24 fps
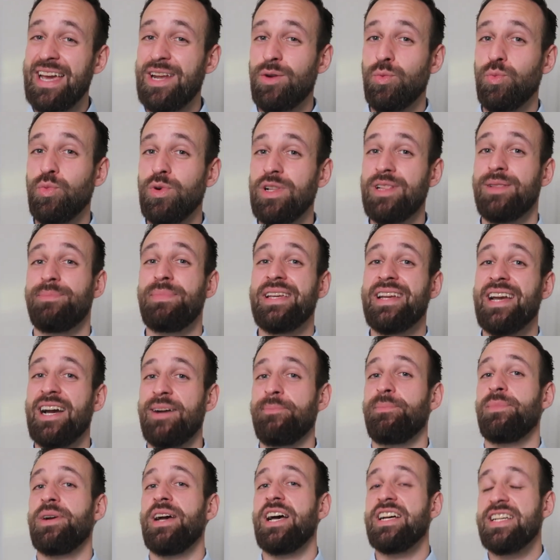that will
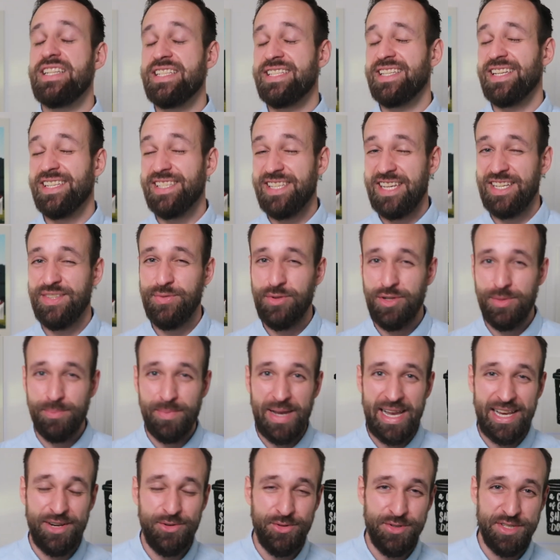become a successful
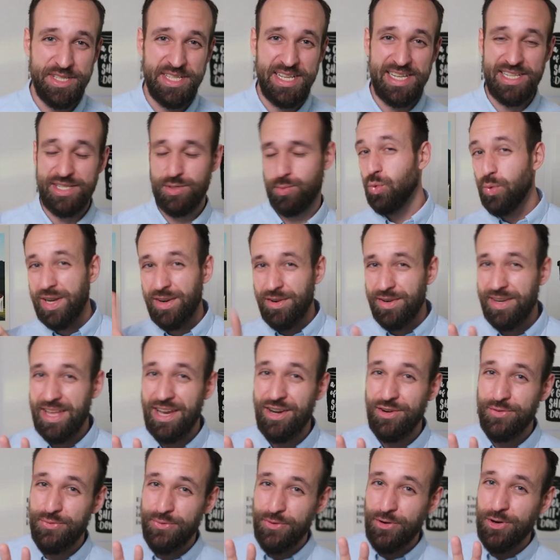micro SaaS. We are
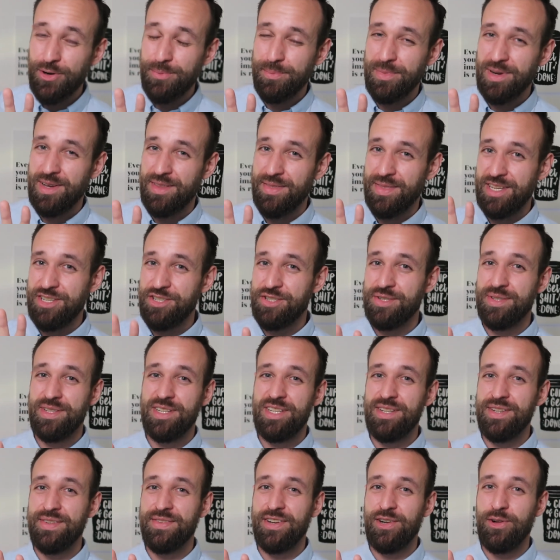now four months into the
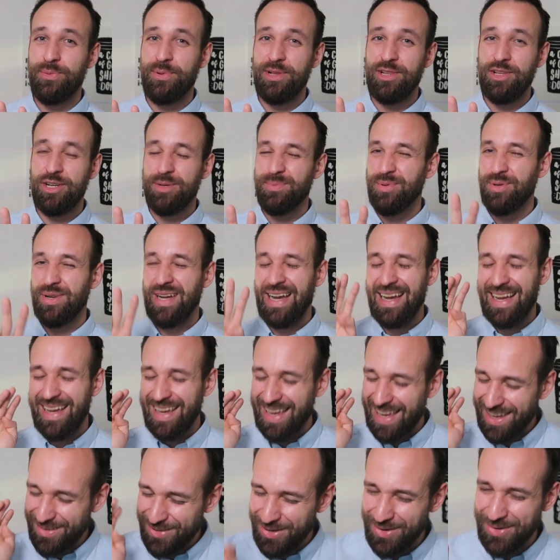new developer logbook. I
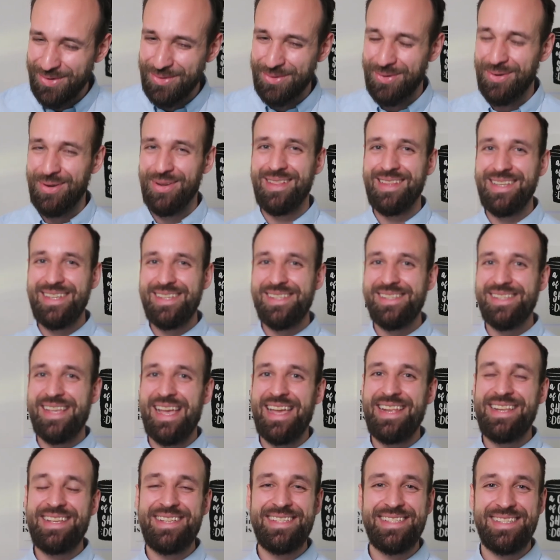haven't released
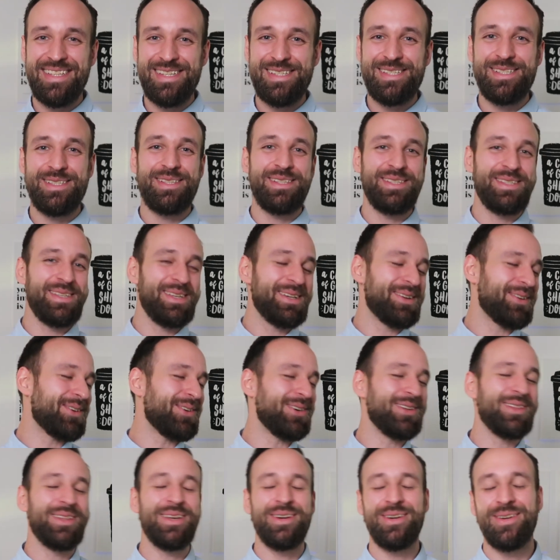any SaaS this year,
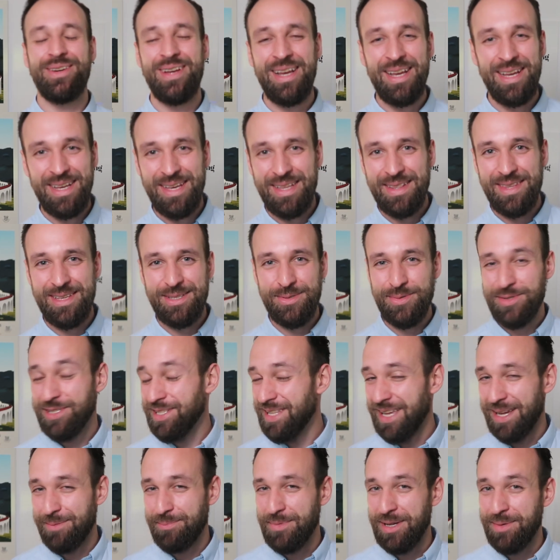although this was
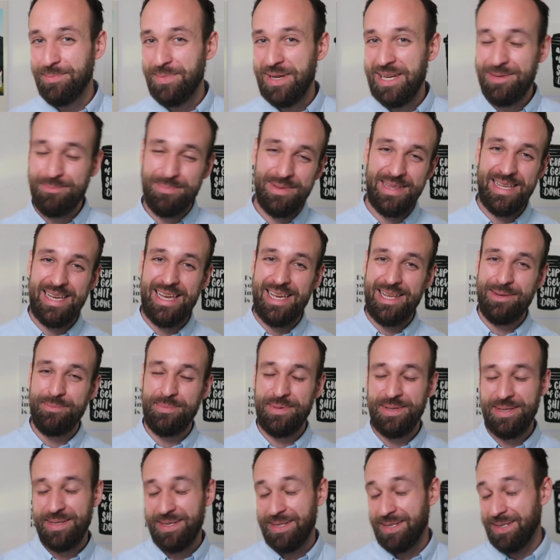like my main plan,
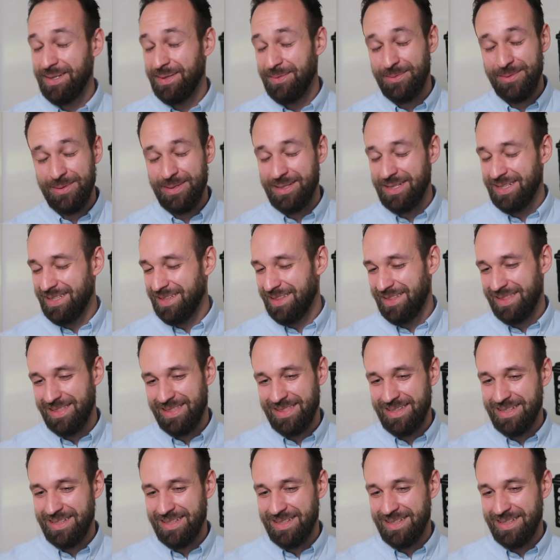but well,